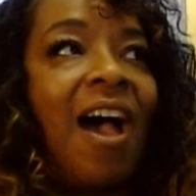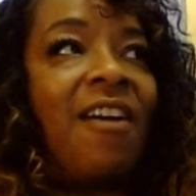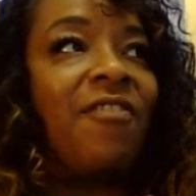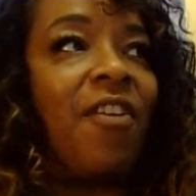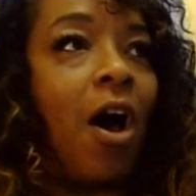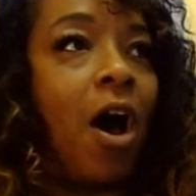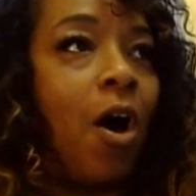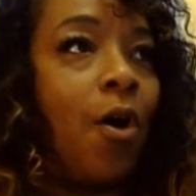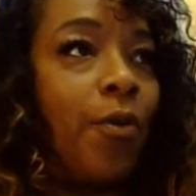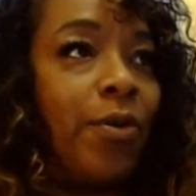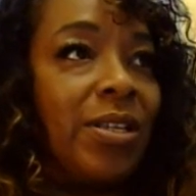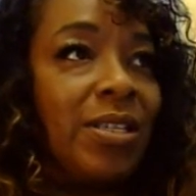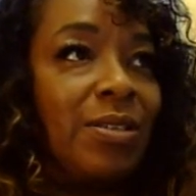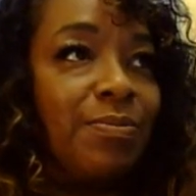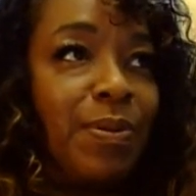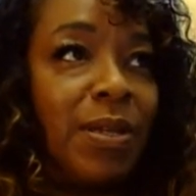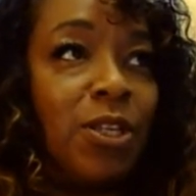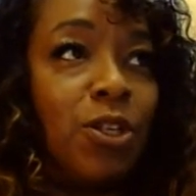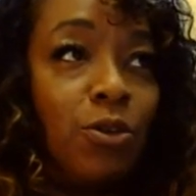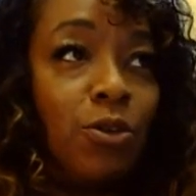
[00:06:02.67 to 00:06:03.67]
I've always
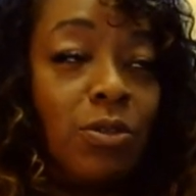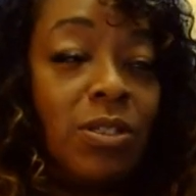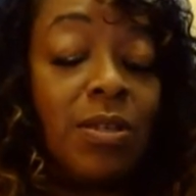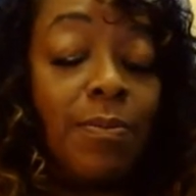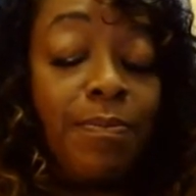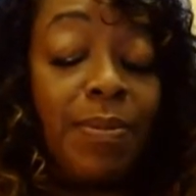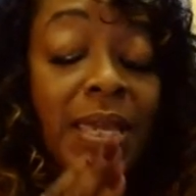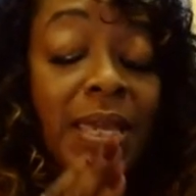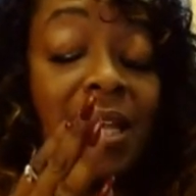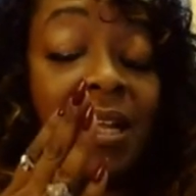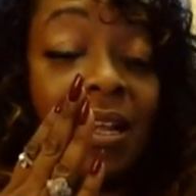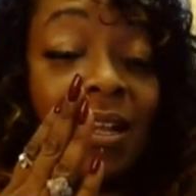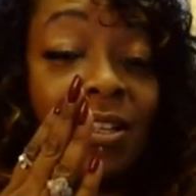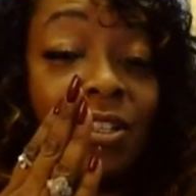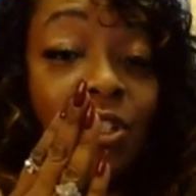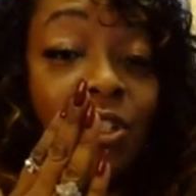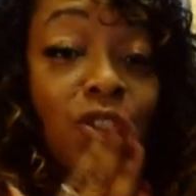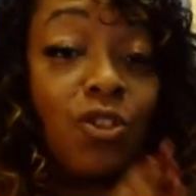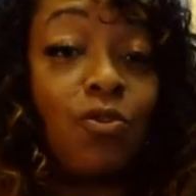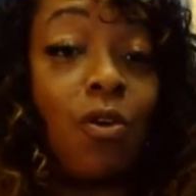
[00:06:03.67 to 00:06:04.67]
been used to be a
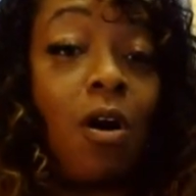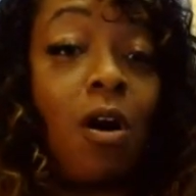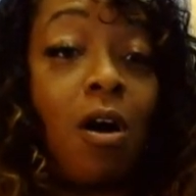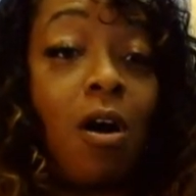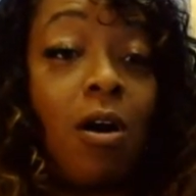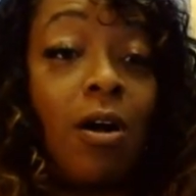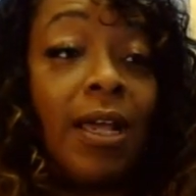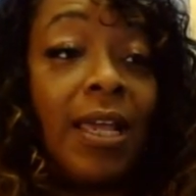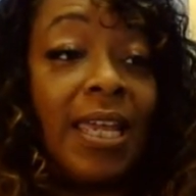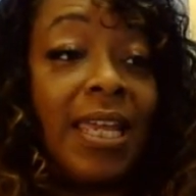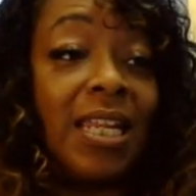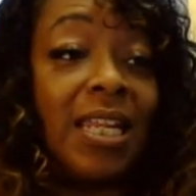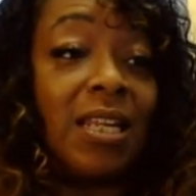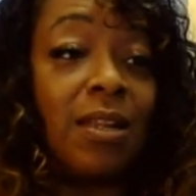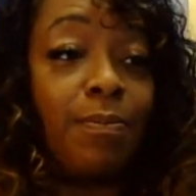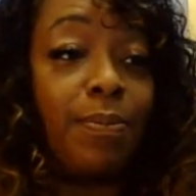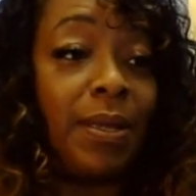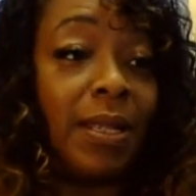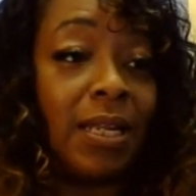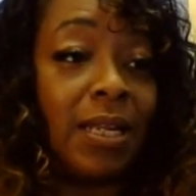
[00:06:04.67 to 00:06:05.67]
strong,
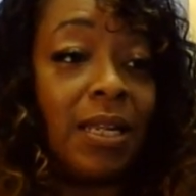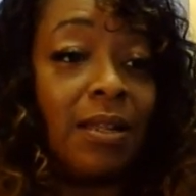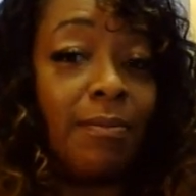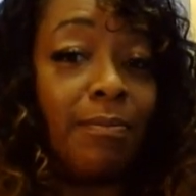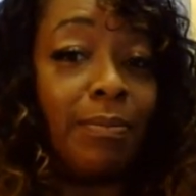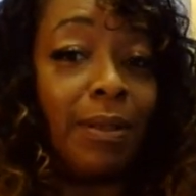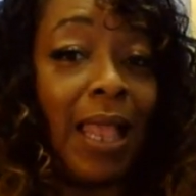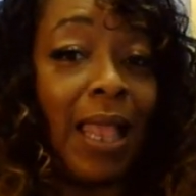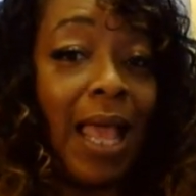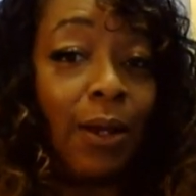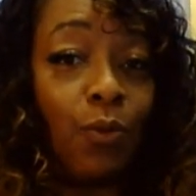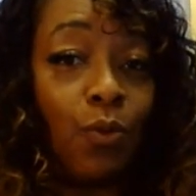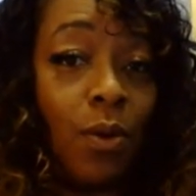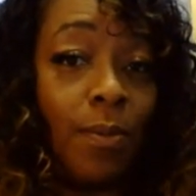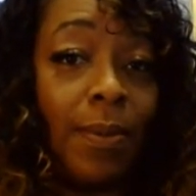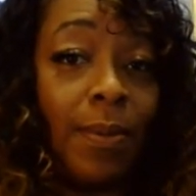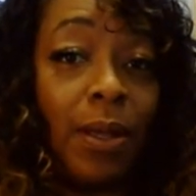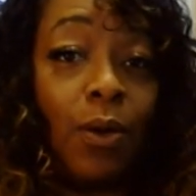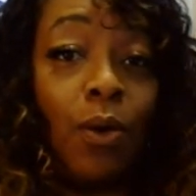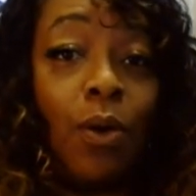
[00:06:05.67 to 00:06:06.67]
independent black
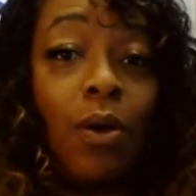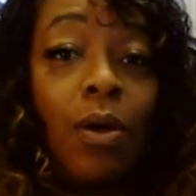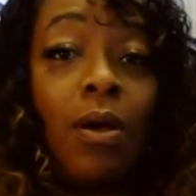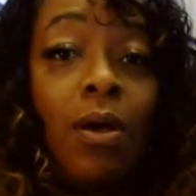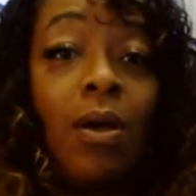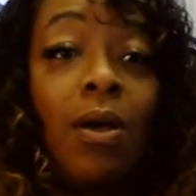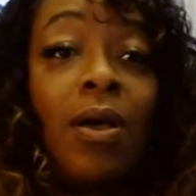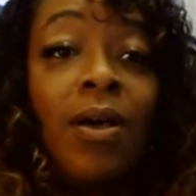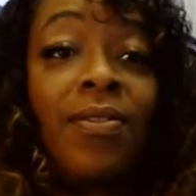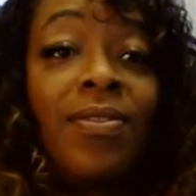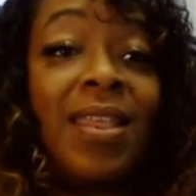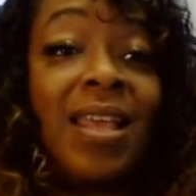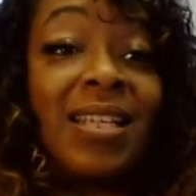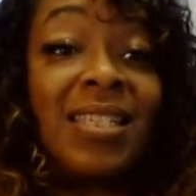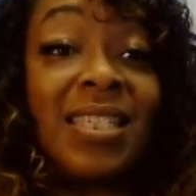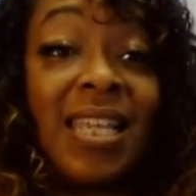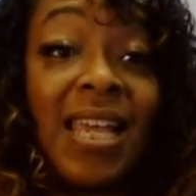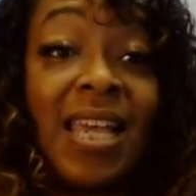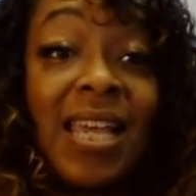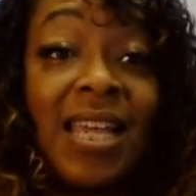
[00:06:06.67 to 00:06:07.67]
woman that
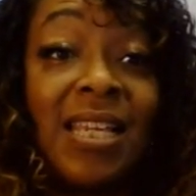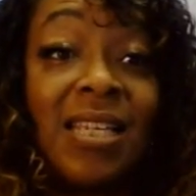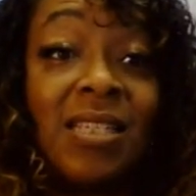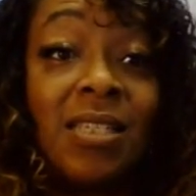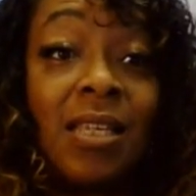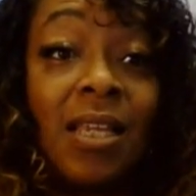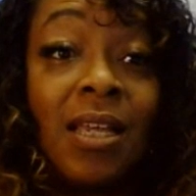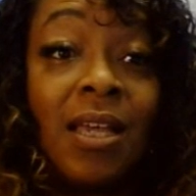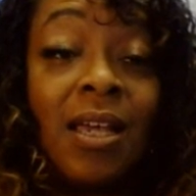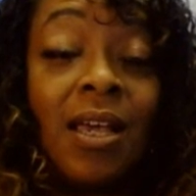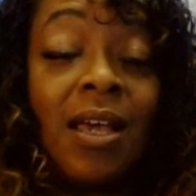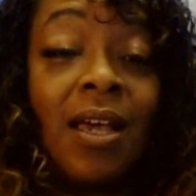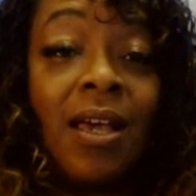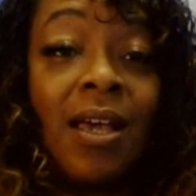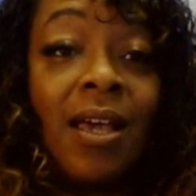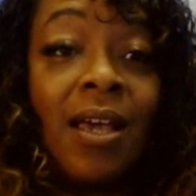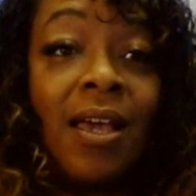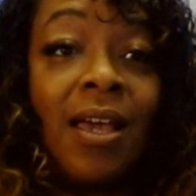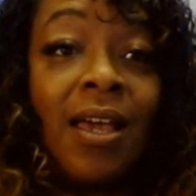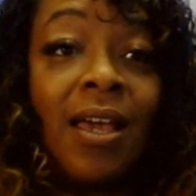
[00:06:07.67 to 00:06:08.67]
says,
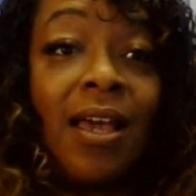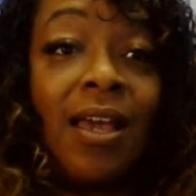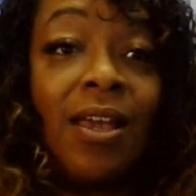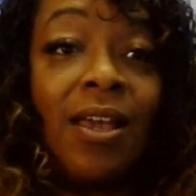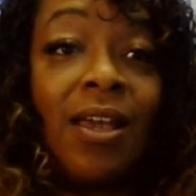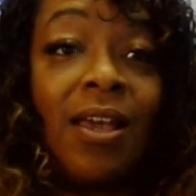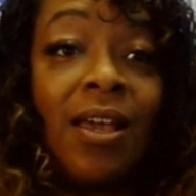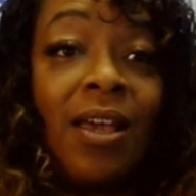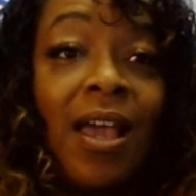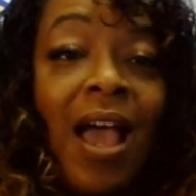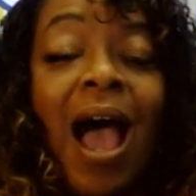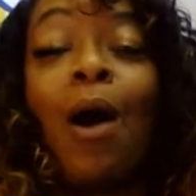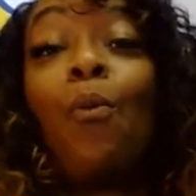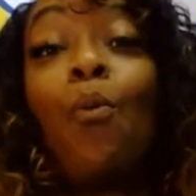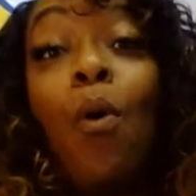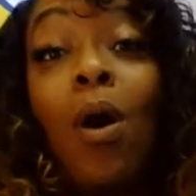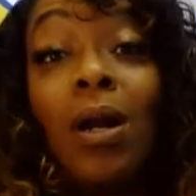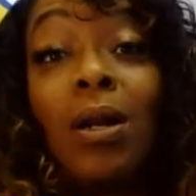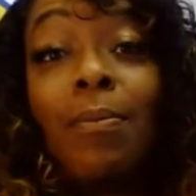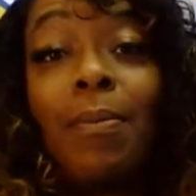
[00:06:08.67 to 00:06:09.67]
I want
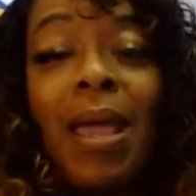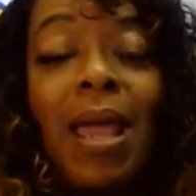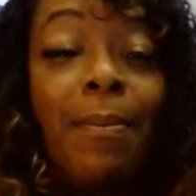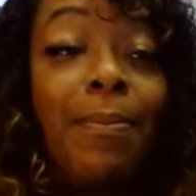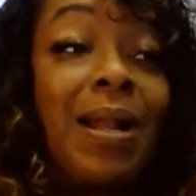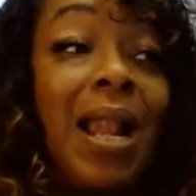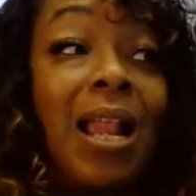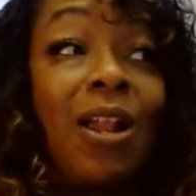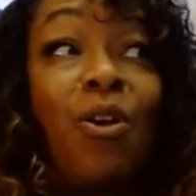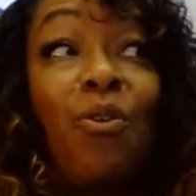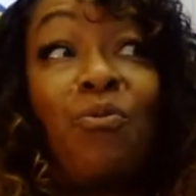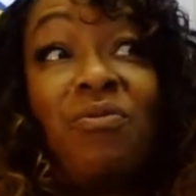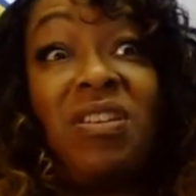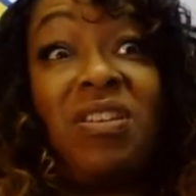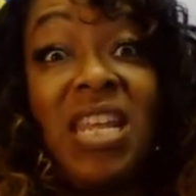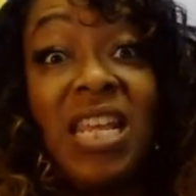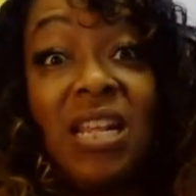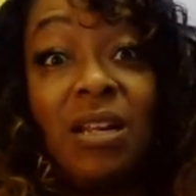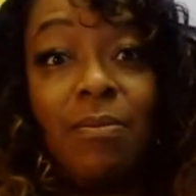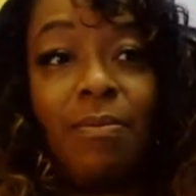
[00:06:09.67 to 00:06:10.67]
a man, but I don't need
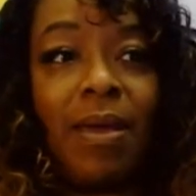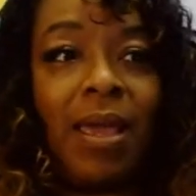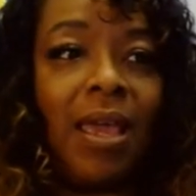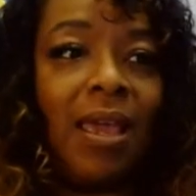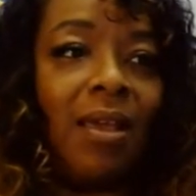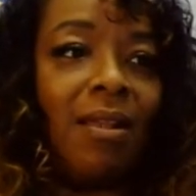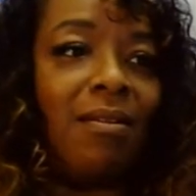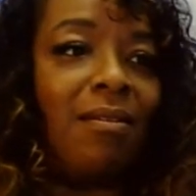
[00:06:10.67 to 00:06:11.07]
a man.